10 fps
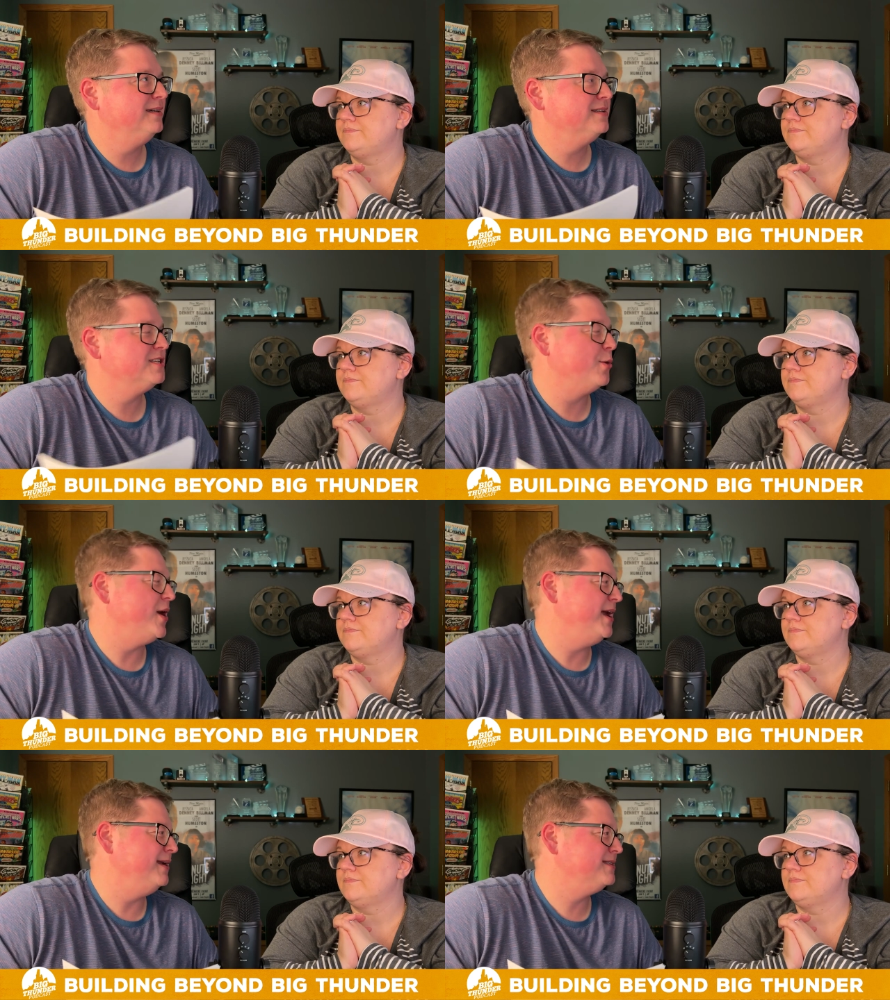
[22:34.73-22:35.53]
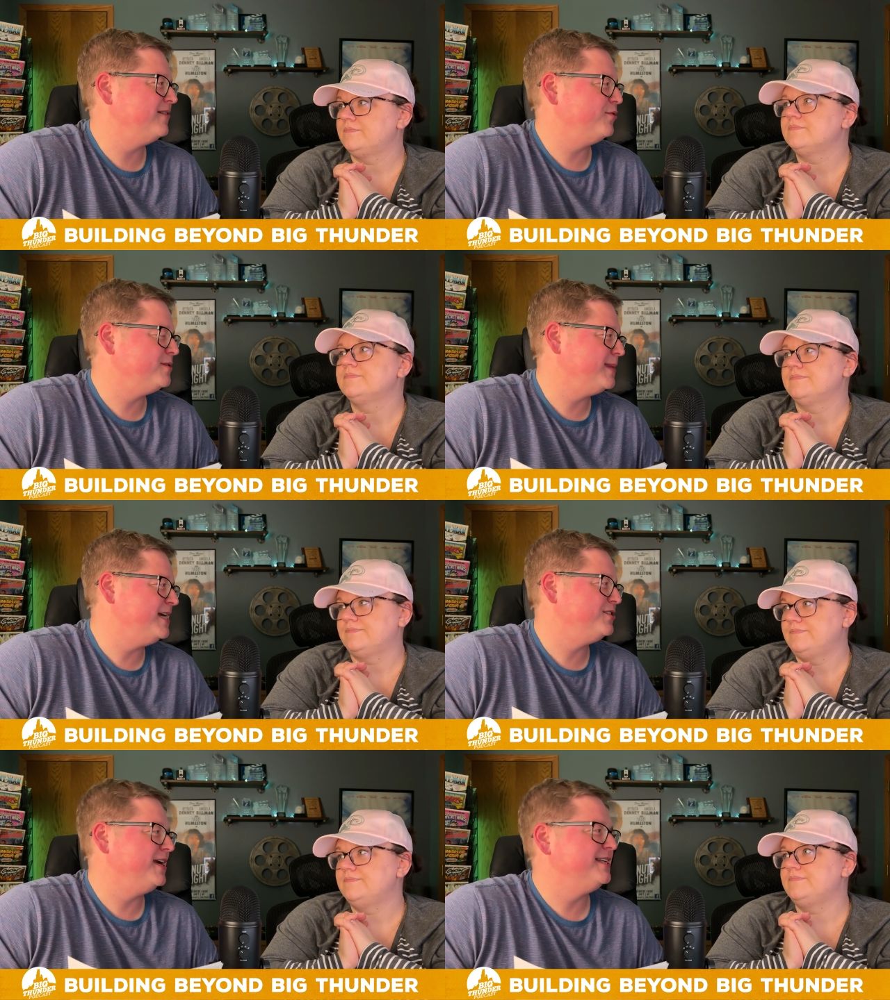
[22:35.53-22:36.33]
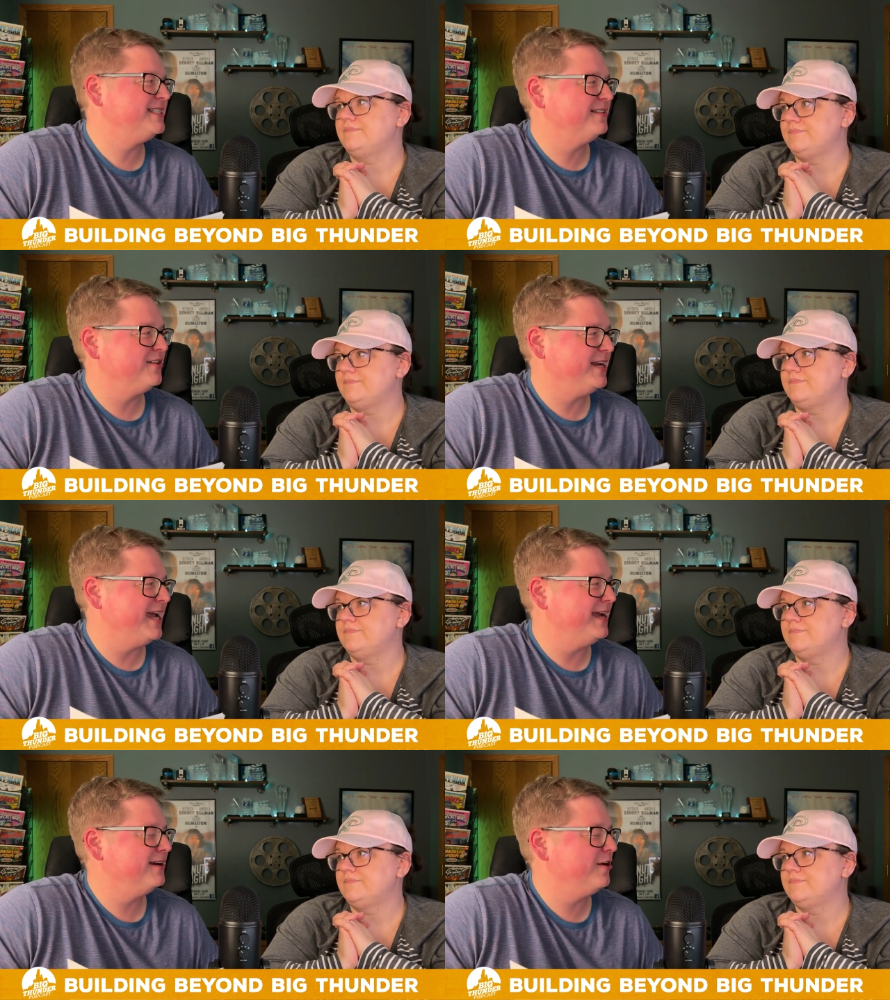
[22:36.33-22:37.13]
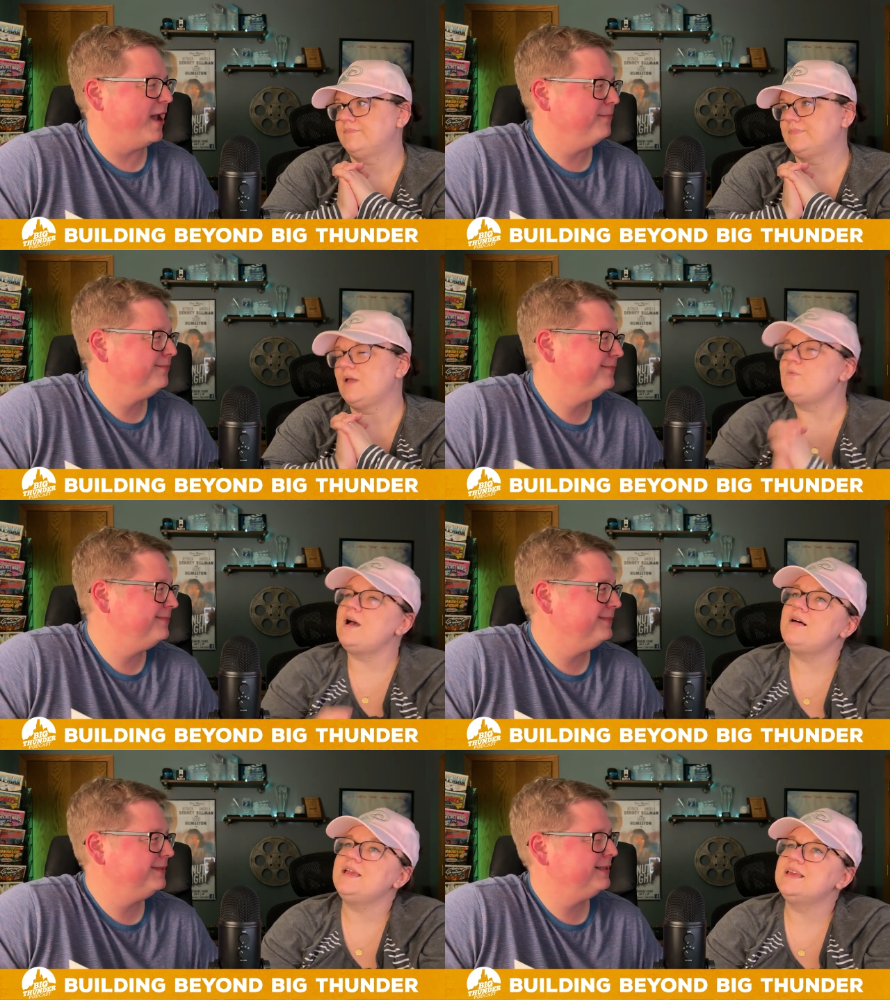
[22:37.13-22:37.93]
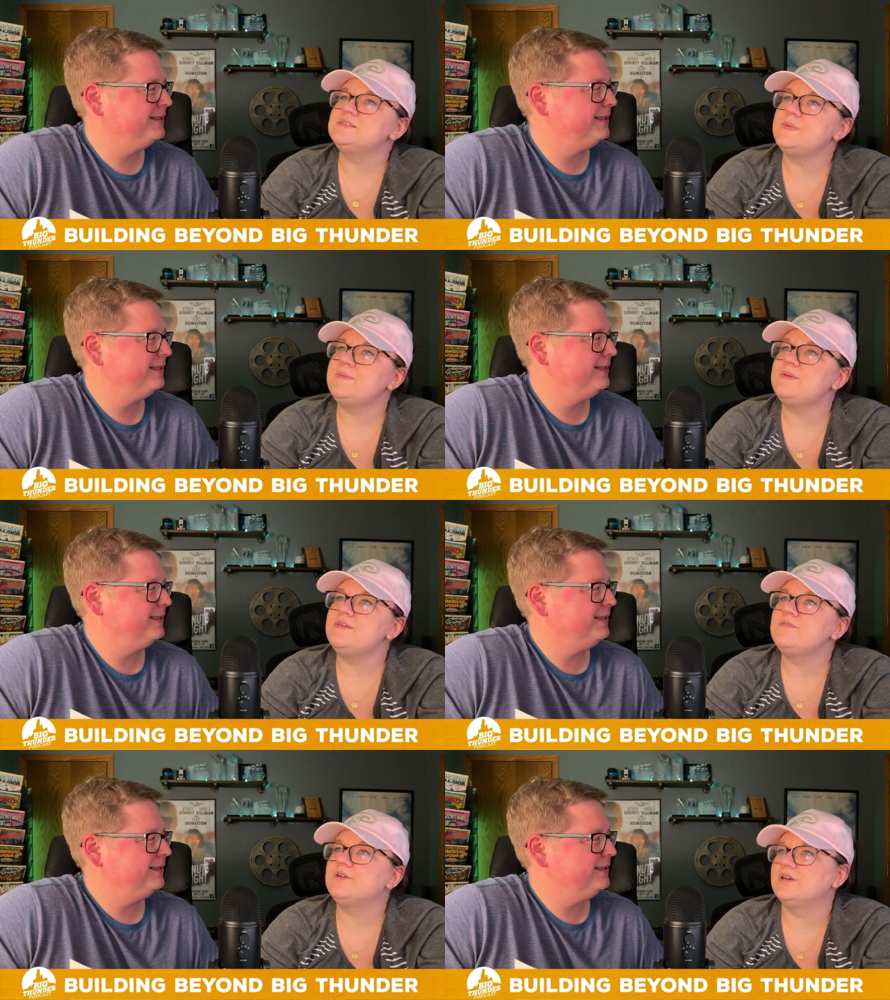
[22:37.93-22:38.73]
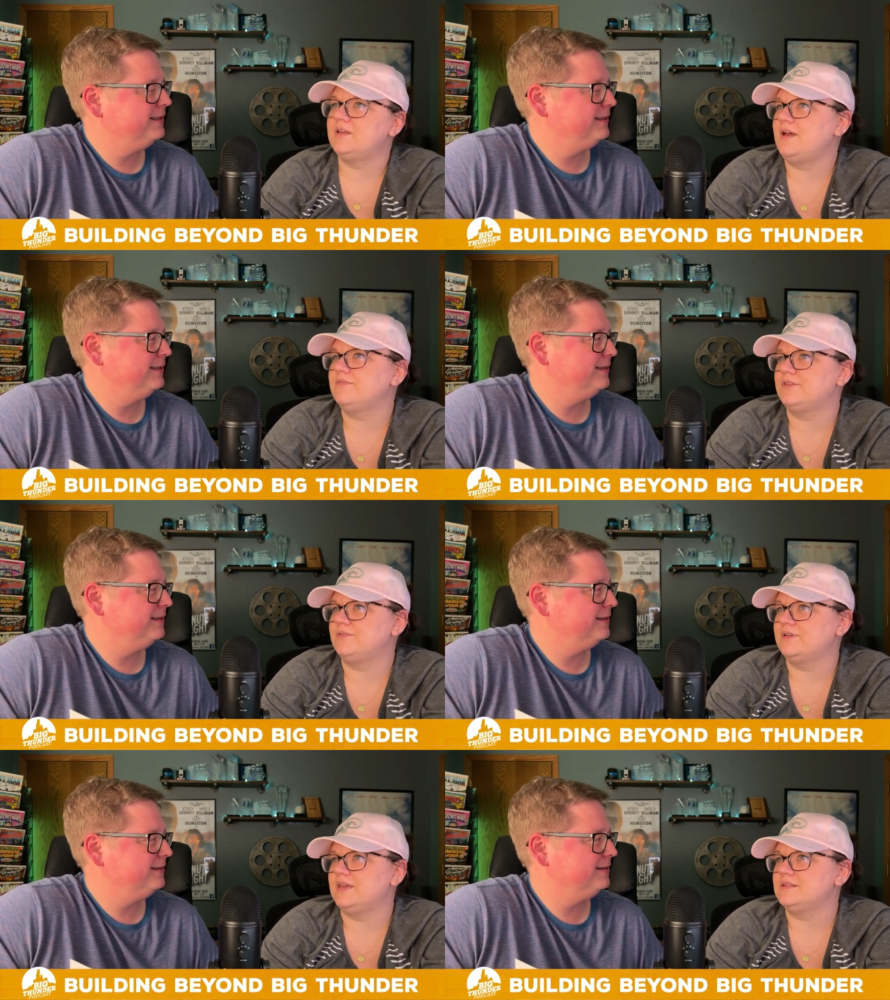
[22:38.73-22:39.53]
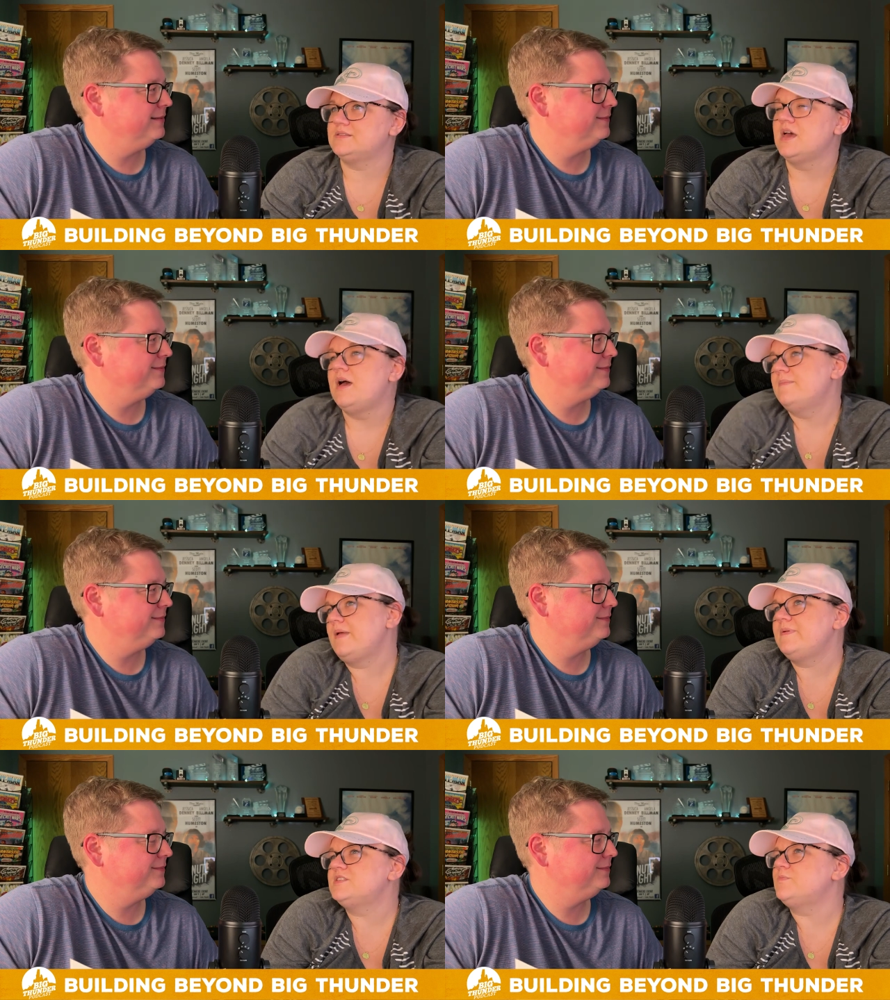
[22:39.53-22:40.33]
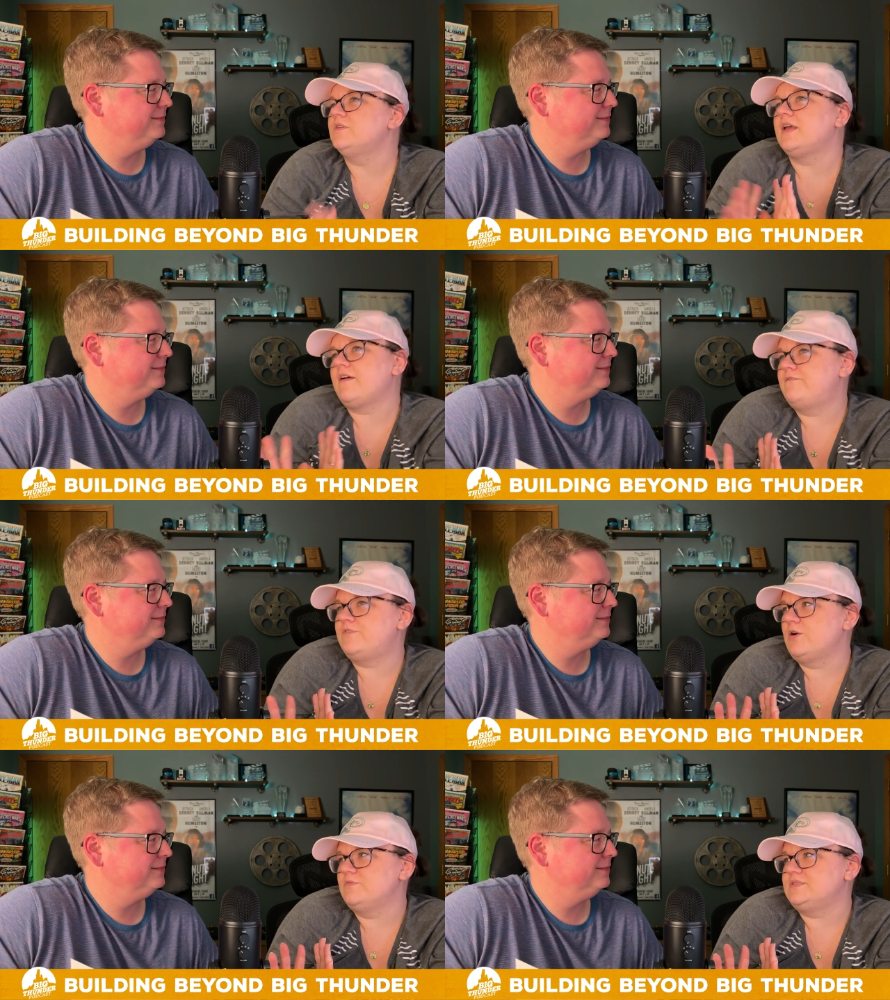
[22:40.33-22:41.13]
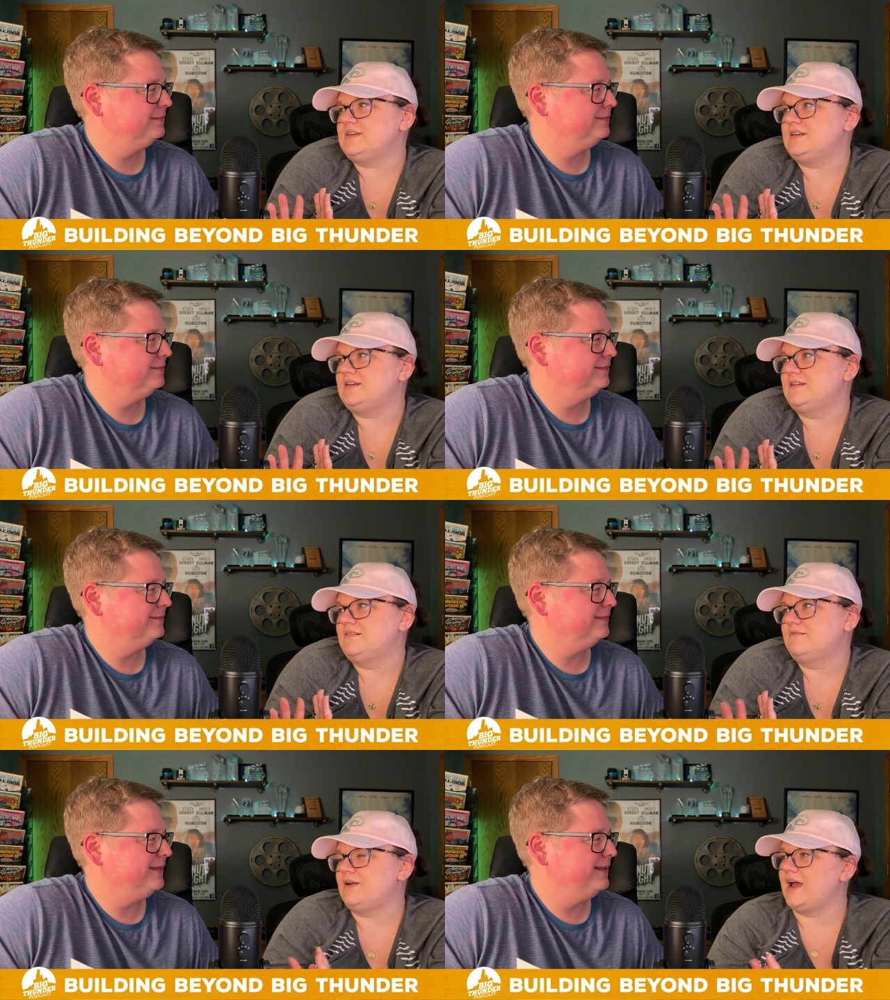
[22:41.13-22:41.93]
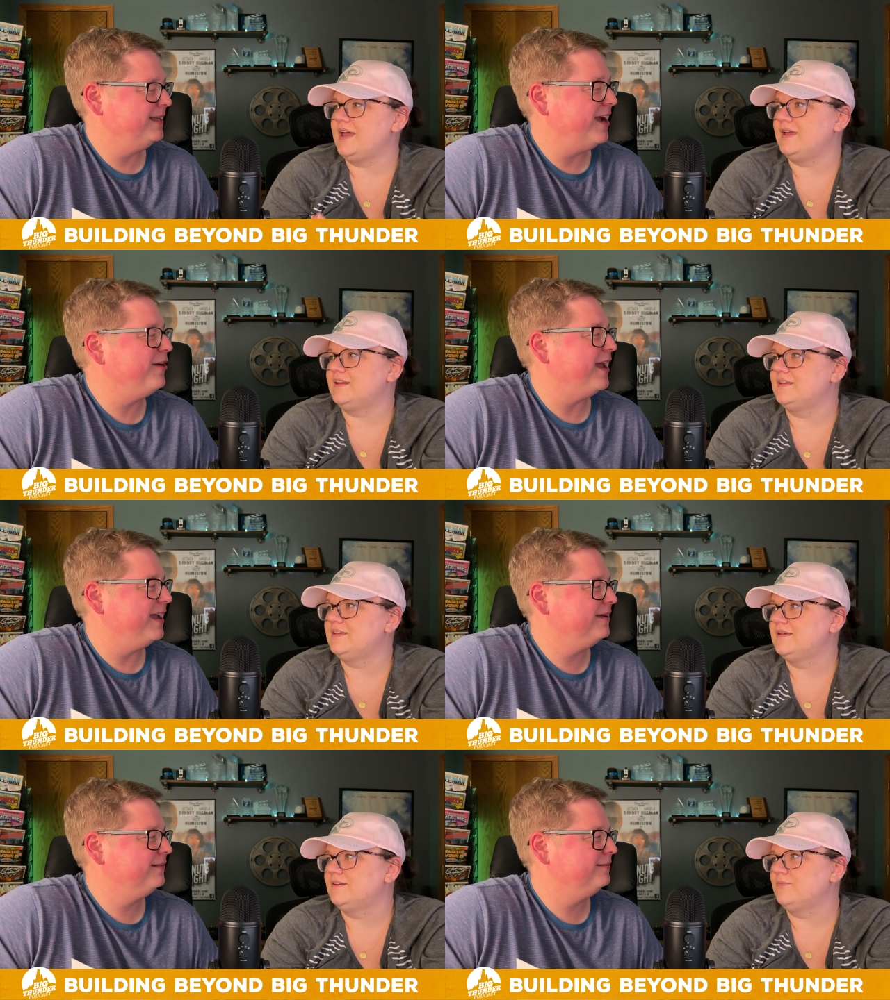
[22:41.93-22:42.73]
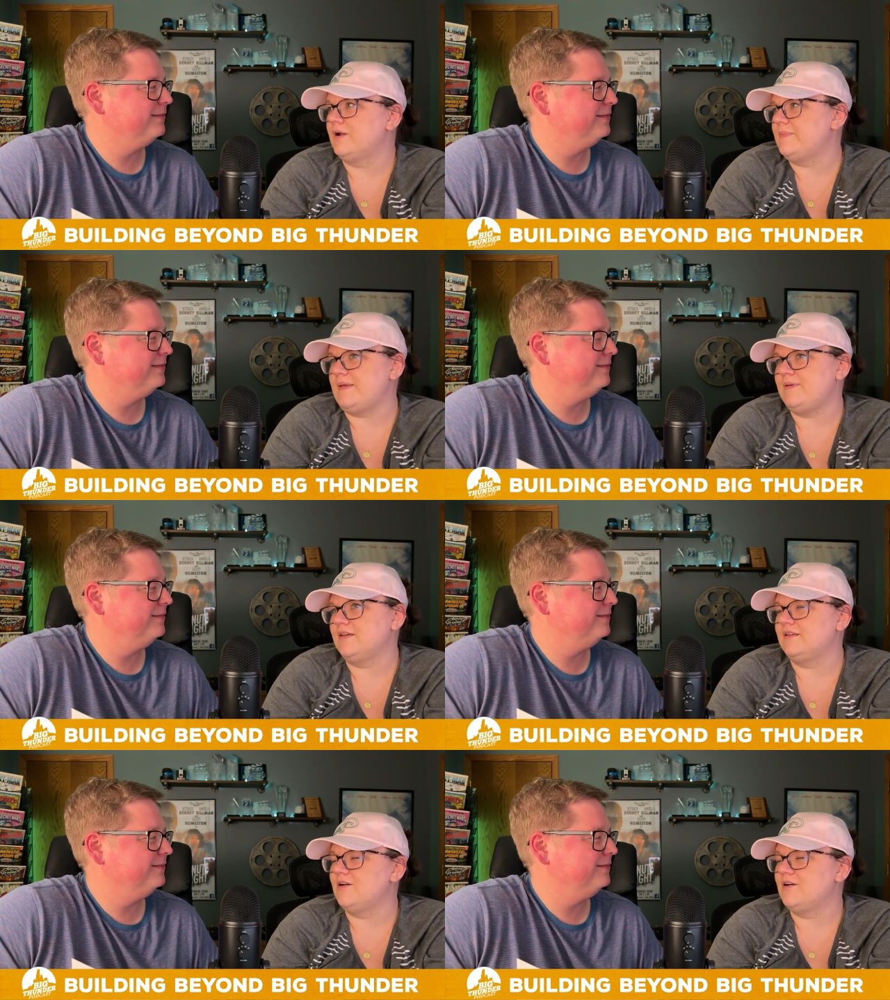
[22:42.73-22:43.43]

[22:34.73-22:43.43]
Speaker 1: Snow White, Seven Dwarfs Mine Train is mm-hmm. 38. Okay.
Speaker 2: Well, I guess maybe you could have little kids. Maybe it's more like a frozen ride. Okay. Where a baby could